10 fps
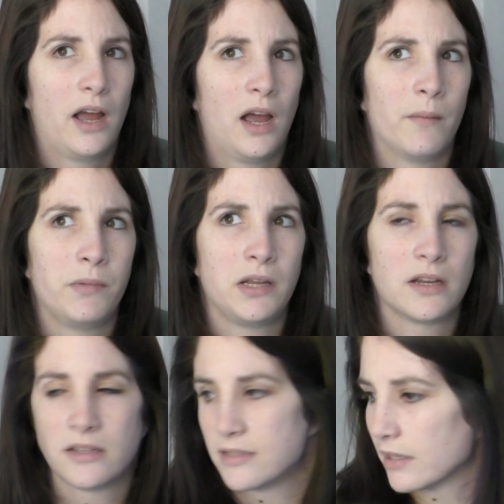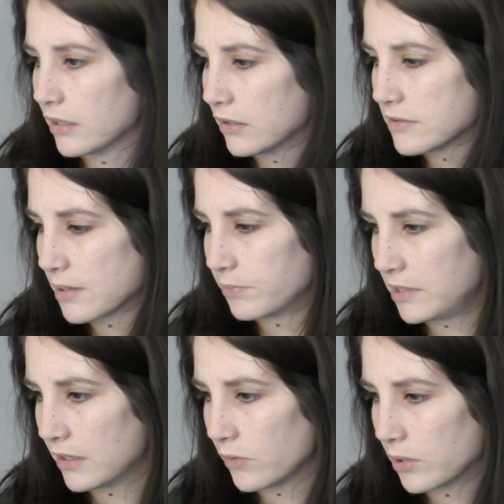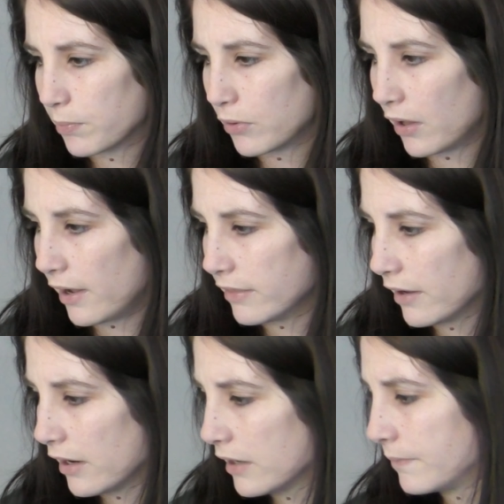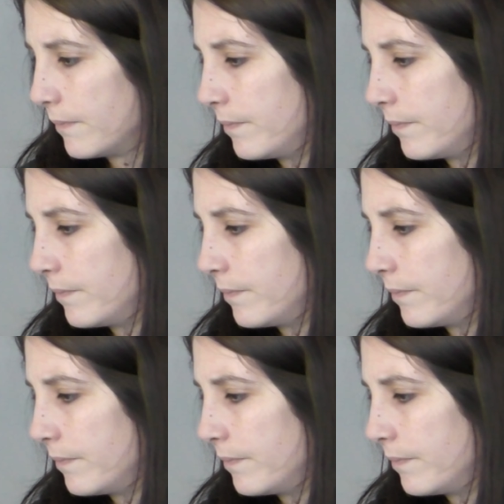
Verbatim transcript: at me as a, something that would apply there.